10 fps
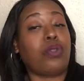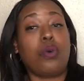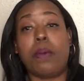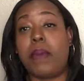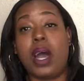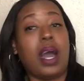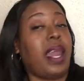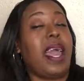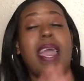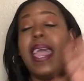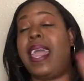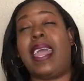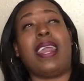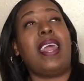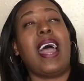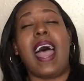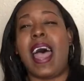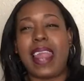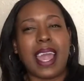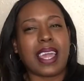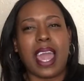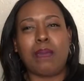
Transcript: through the mud, and I like K.